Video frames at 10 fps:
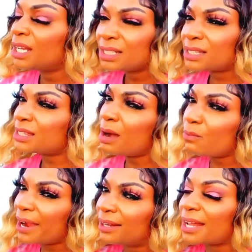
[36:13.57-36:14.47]

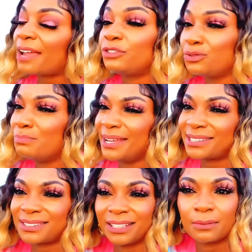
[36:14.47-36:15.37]
Somewhere in life you've
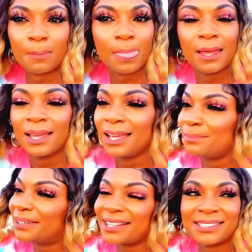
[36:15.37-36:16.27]
missed it,
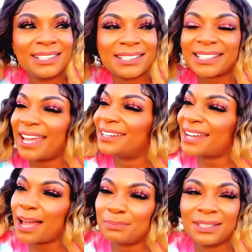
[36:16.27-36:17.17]
because this
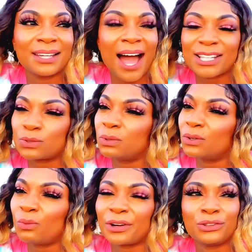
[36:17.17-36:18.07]
cannot be God's
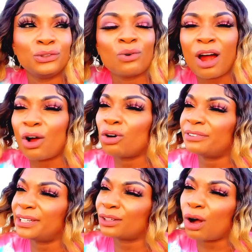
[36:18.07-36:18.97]
will, where you are over
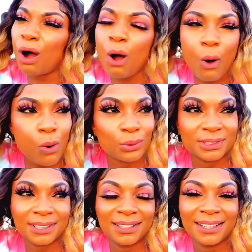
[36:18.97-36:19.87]
here old
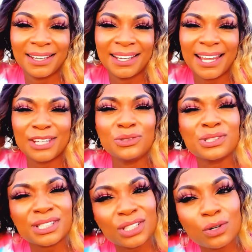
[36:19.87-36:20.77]
and you
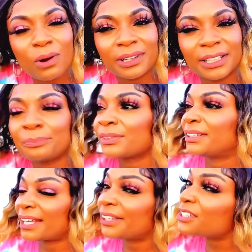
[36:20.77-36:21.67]
still working.
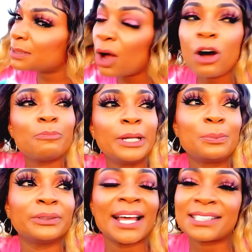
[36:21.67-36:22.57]
Now, there's some old
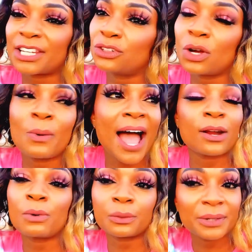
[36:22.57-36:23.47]
people that say, you know what, I
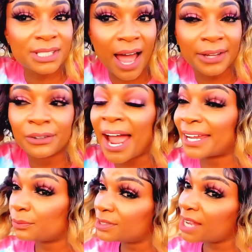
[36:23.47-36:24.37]
don't want to retire. I
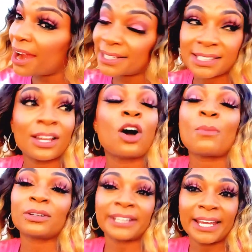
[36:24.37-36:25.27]
can retire, I can sit home
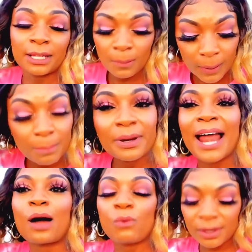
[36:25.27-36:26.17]
all day, but
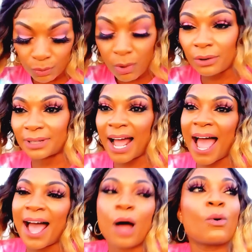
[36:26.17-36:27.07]
I want to work.
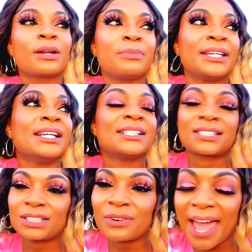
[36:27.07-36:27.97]
I want to be
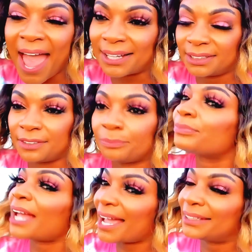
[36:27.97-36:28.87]
still active.
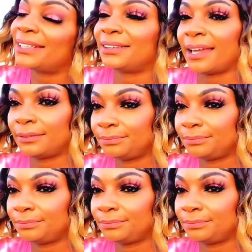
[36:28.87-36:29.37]
I get that.